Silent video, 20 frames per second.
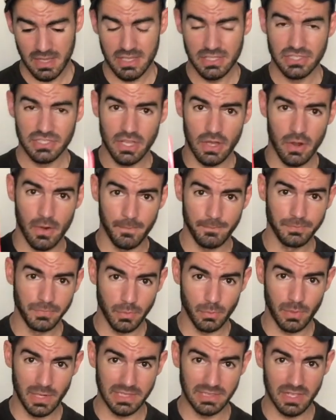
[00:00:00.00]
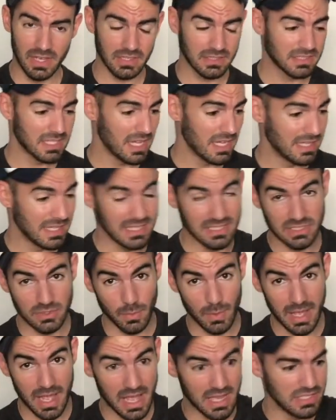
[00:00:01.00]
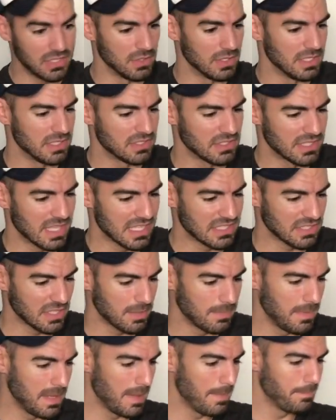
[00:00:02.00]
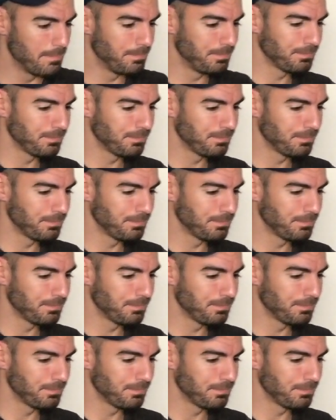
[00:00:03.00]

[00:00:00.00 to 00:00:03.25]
So red Loctite is the way I do it, so that's on me.